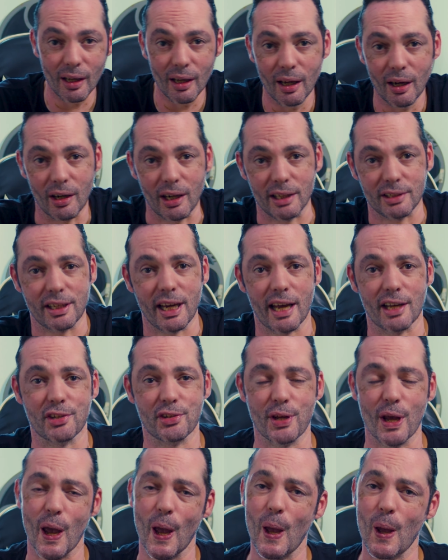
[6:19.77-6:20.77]
All right, guys,
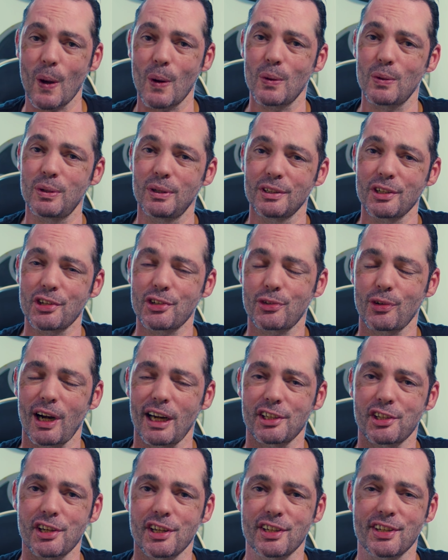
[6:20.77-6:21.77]
so
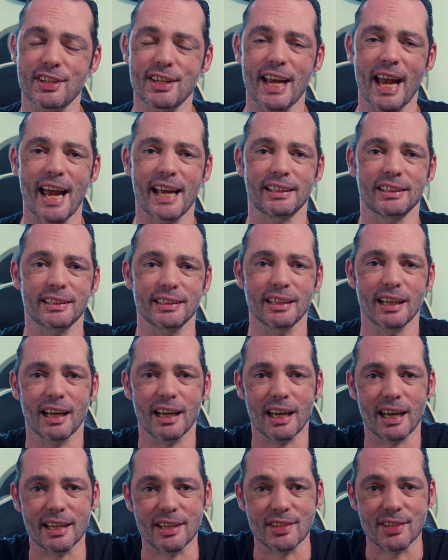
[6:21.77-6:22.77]
strategy set.
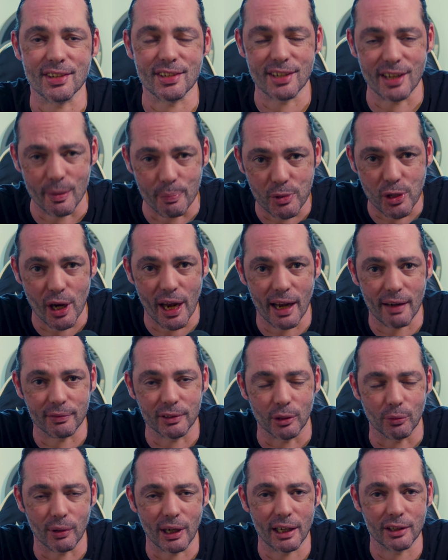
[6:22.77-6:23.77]
I seem to have
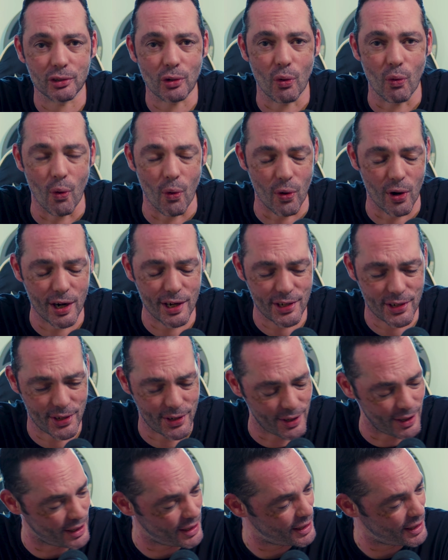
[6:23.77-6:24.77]
the right
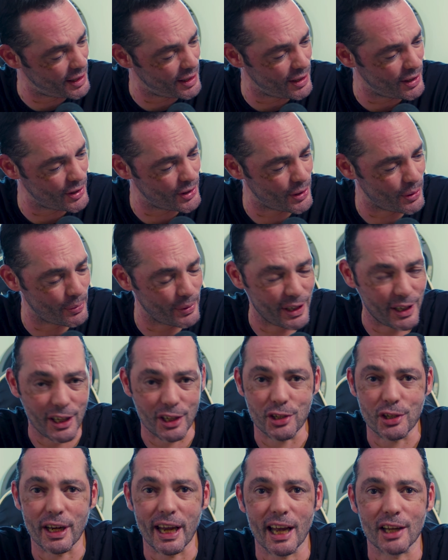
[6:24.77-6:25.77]
course, so we need
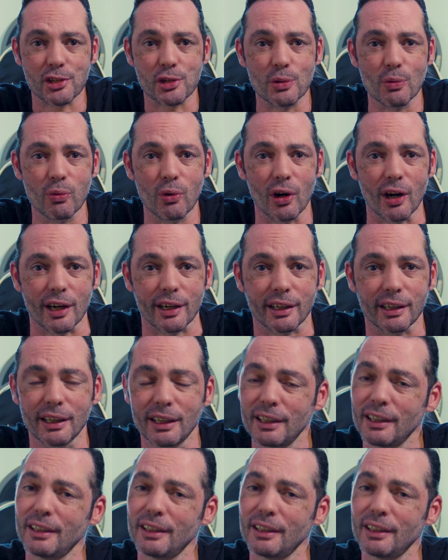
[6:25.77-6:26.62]
to get to work.